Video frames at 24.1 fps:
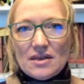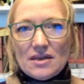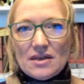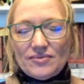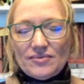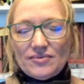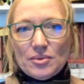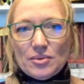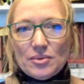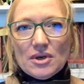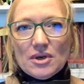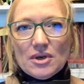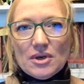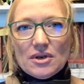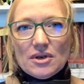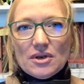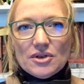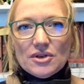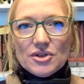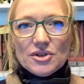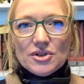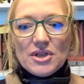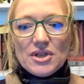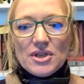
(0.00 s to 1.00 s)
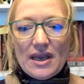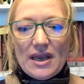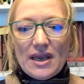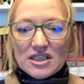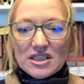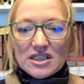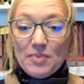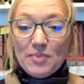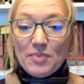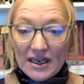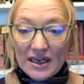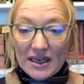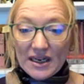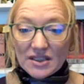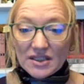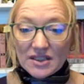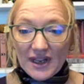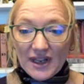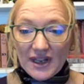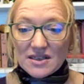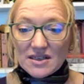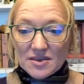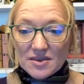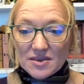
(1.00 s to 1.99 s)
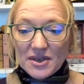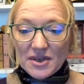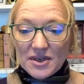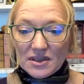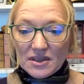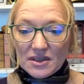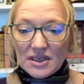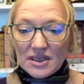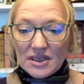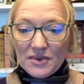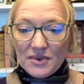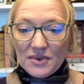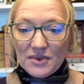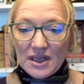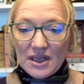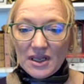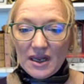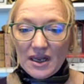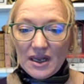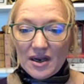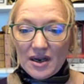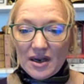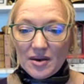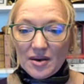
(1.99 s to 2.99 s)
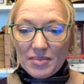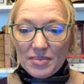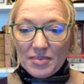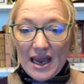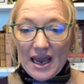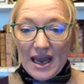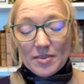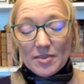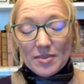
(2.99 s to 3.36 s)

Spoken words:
of workers expect flexibility when they come back.